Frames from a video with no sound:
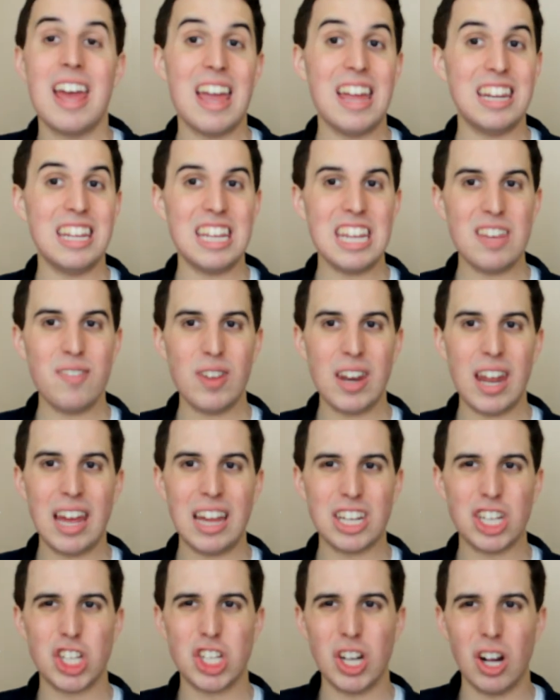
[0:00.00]
And he even
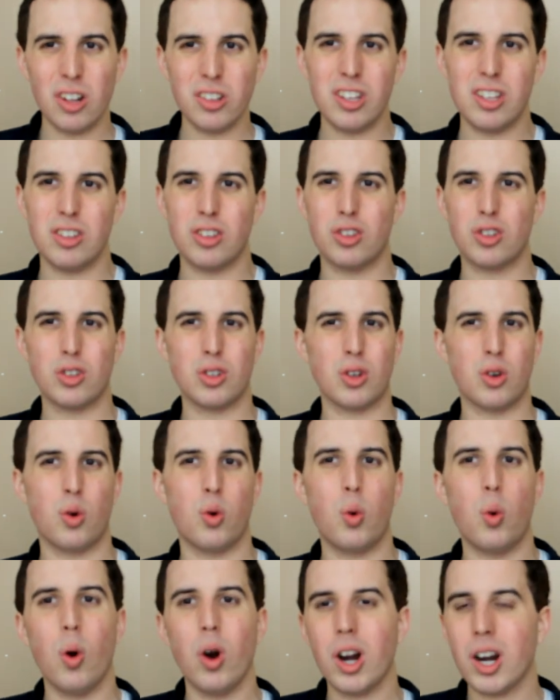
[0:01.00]
has Sheldon's
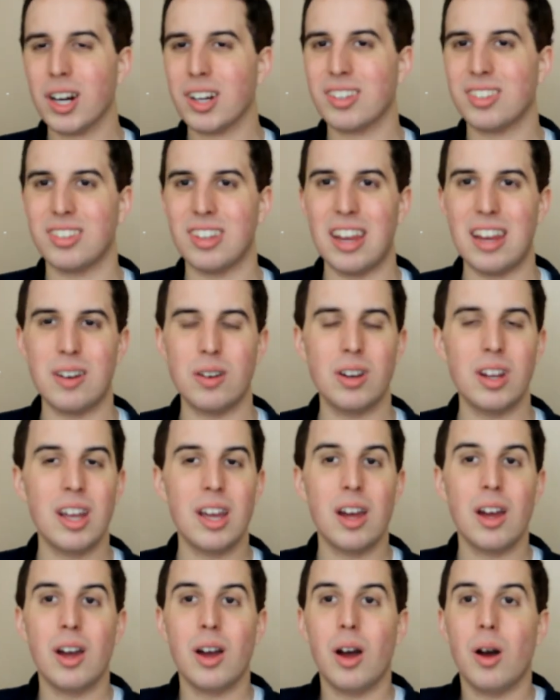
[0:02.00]
quirks and
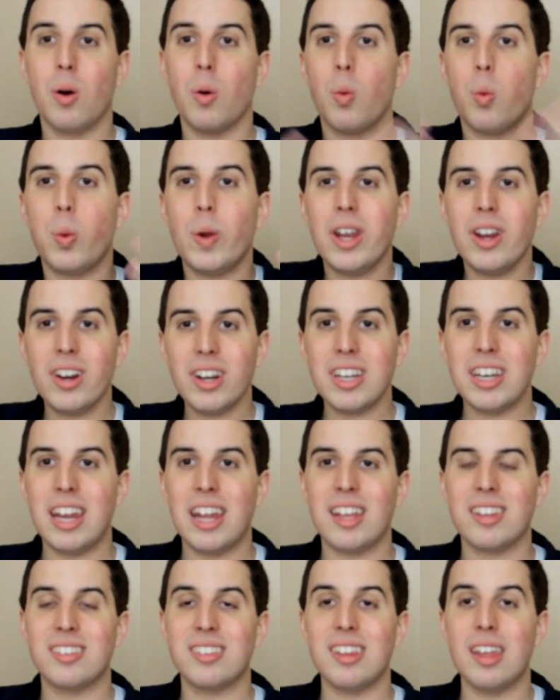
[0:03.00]

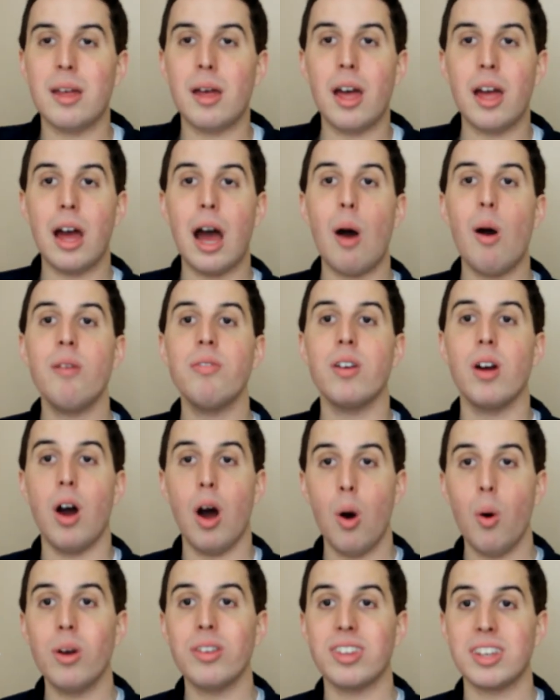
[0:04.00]
weirdness. However,
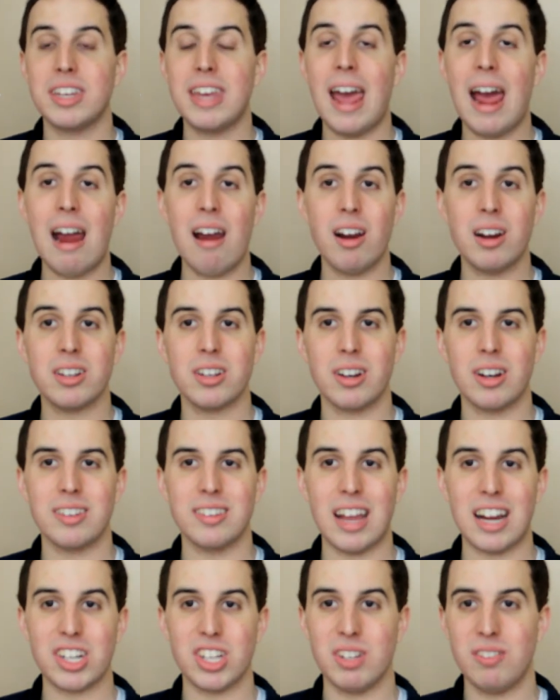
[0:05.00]
O as a character
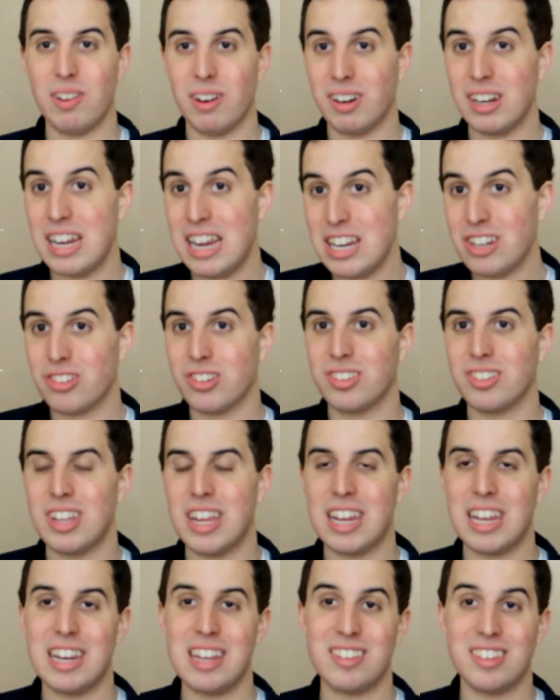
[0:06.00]
is actually very
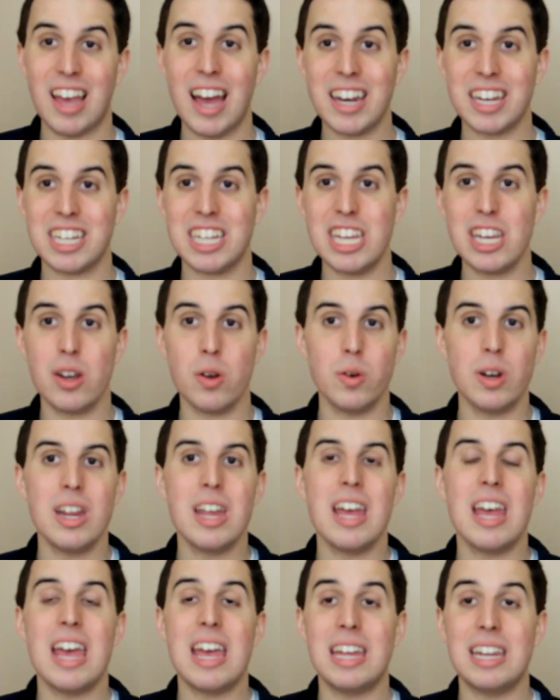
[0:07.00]
interesting and he's kind of cute.
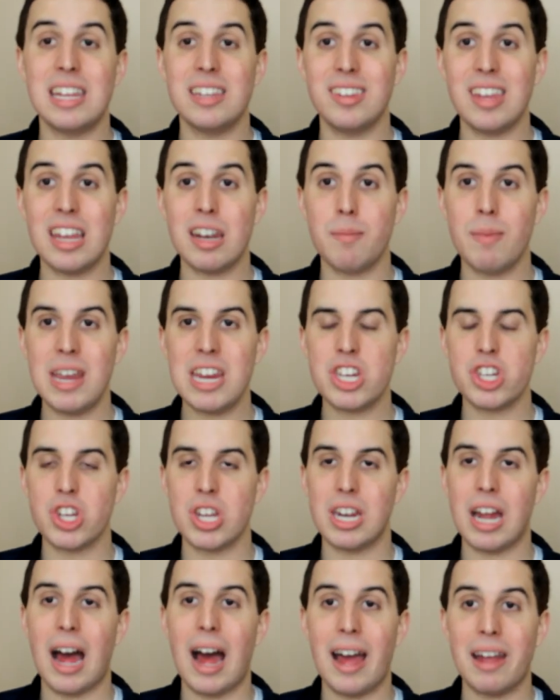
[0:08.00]
And his
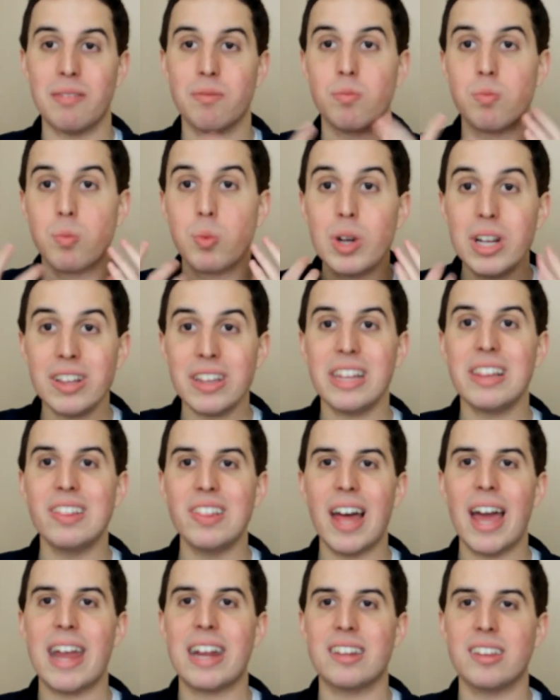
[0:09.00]
animation, I really
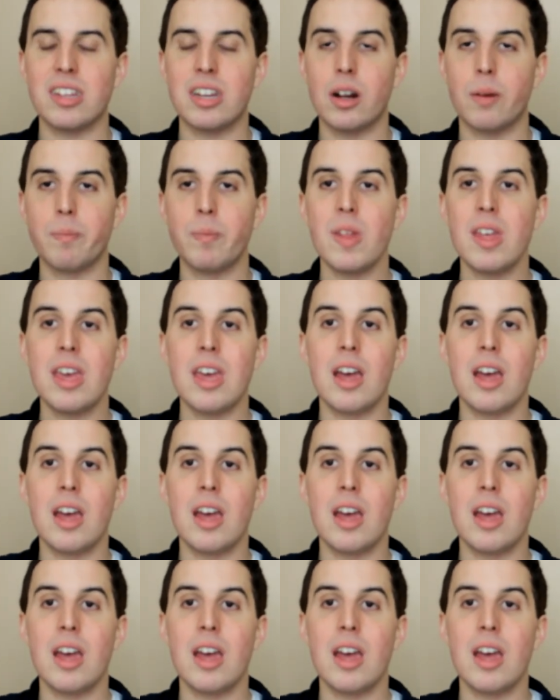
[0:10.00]
like, you know.